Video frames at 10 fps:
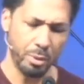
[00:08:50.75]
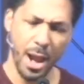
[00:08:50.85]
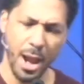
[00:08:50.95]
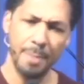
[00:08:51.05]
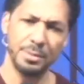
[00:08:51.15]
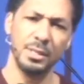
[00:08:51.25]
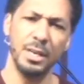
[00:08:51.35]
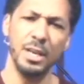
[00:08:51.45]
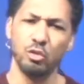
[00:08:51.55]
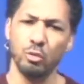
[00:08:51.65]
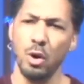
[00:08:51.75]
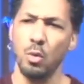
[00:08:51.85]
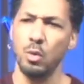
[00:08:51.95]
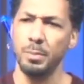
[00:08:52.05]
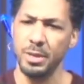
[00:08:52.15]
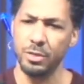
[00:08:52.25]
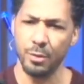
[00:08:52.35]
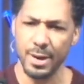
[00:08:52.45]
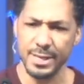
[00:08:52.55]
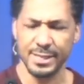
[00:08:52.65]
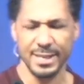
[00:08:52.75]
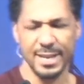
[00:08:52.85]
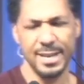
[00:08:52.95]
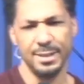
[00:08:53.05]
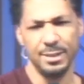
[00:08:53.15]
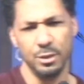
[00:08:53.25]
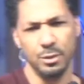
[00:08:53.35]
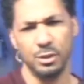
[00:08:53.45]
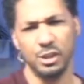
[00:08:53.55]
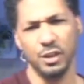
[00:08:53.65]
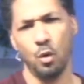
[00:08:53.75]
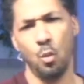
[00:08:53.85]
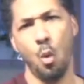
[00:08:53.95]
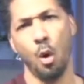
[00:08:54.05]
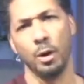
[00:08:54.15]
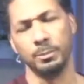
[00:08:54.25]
Perhaps Israel would be thrust into civil war.